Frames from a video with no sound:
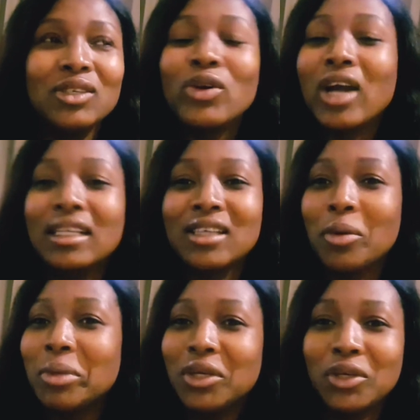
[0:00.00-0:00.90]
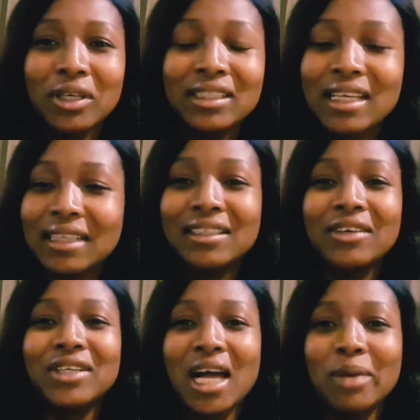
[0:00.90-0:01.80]
You can't tell me it has
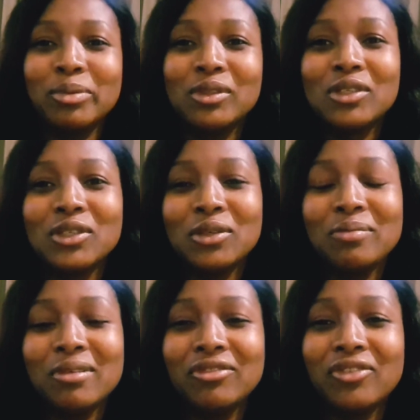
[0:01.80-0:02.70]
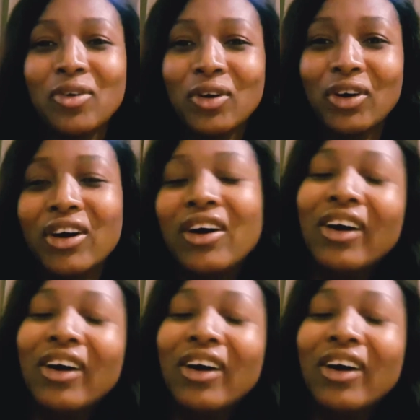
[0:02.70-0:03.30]
never happened to you before.